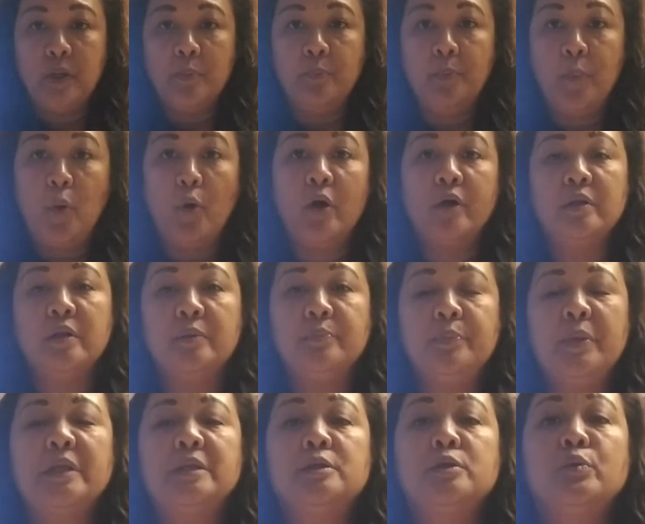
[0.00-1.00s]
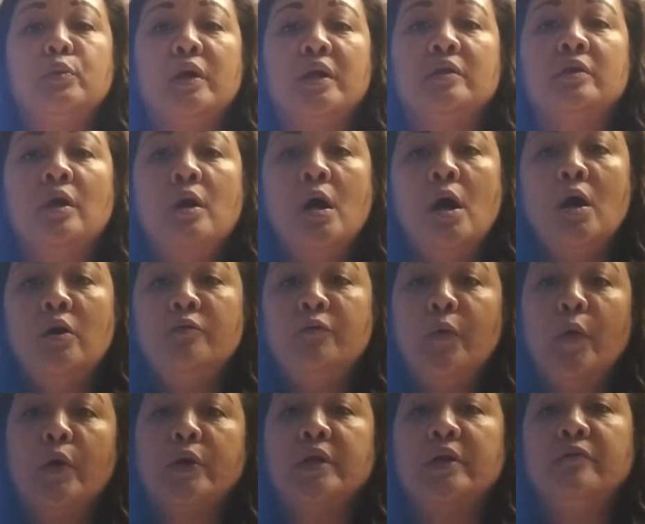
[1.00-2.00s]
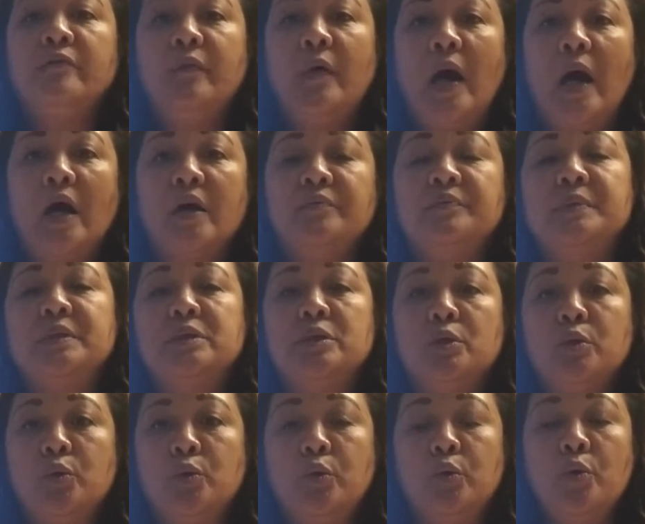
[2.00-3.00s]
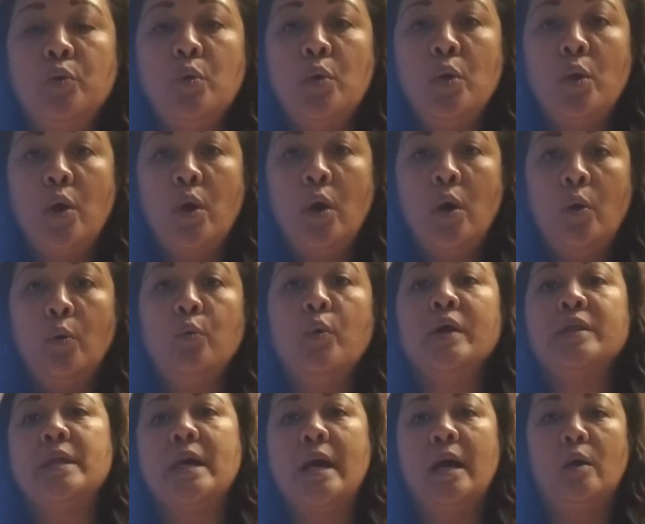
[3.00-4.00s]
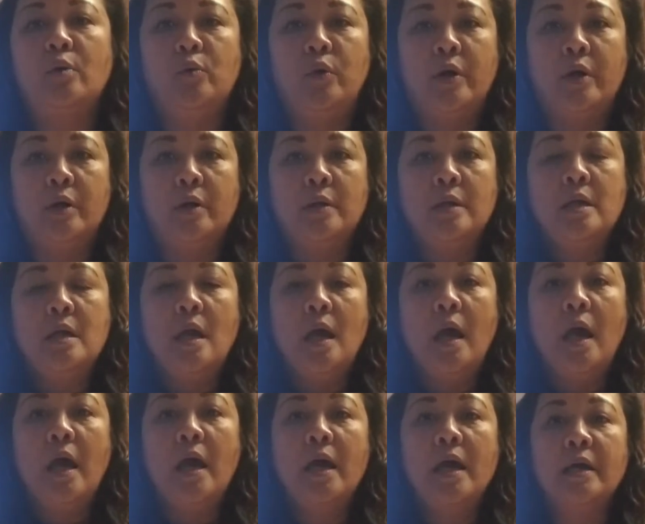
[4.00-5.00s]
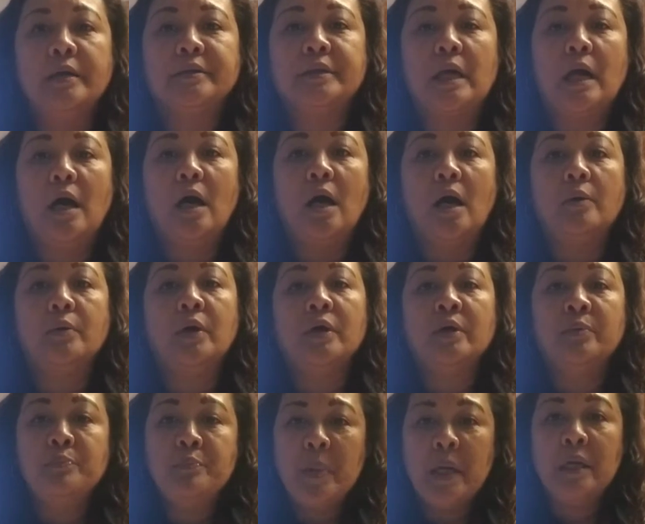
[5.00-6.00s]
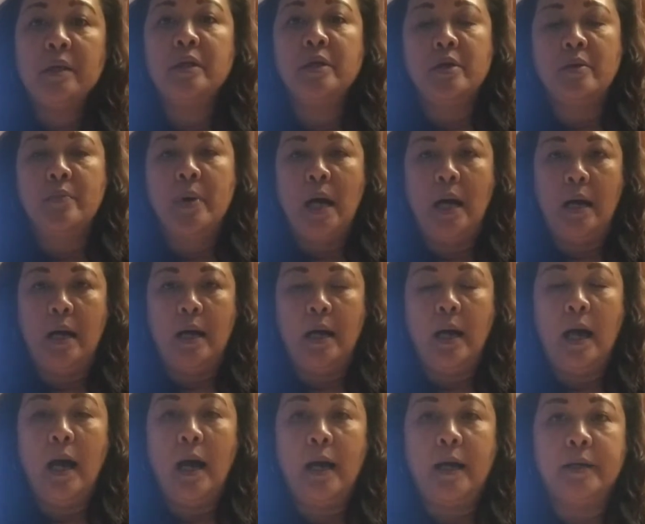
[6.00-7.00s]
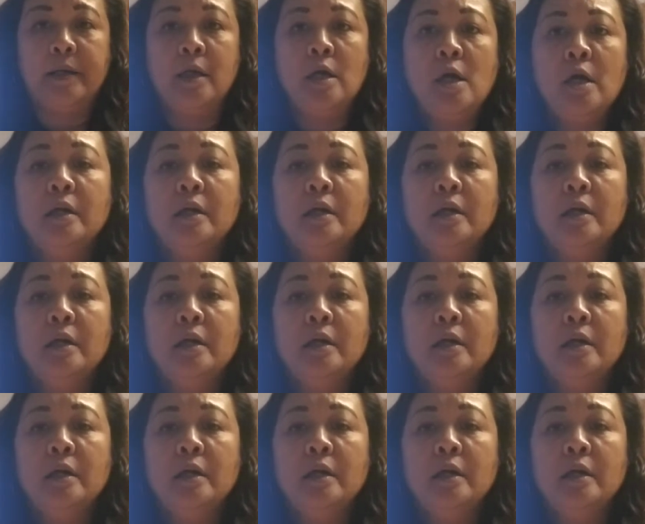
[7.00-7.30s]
boil it between 45 to 1 hour, and in medium high.